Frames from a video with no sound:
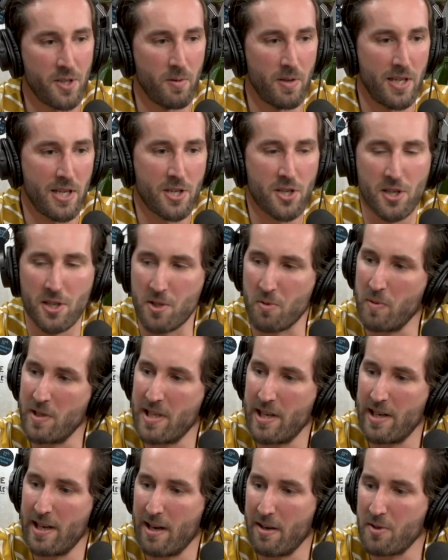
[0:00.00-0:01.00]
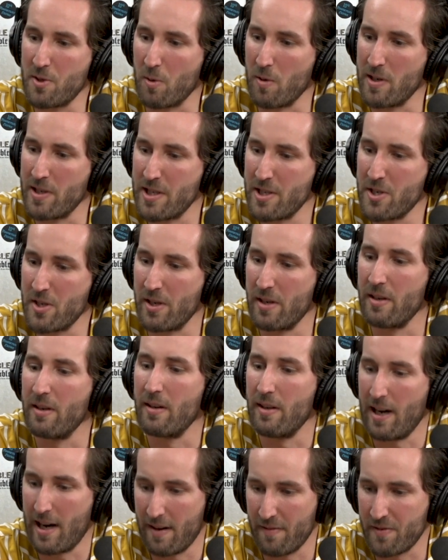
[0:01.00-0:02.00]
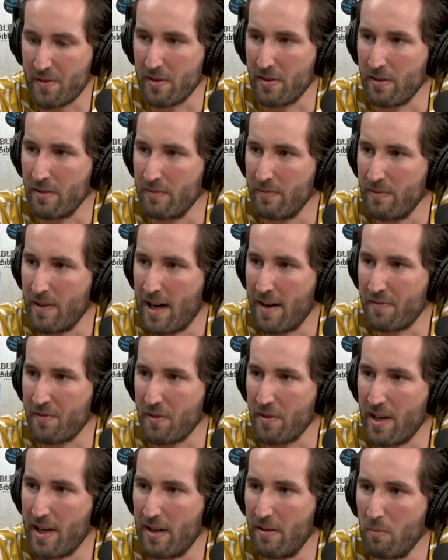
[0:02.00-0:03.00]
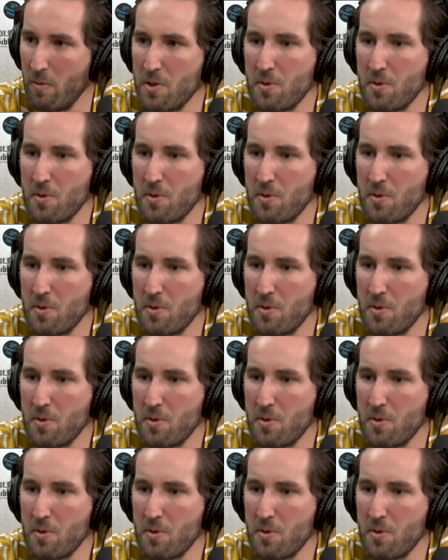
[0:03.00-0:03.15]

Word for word: 3, 2 editions. 4. We did an outdoor edition after that,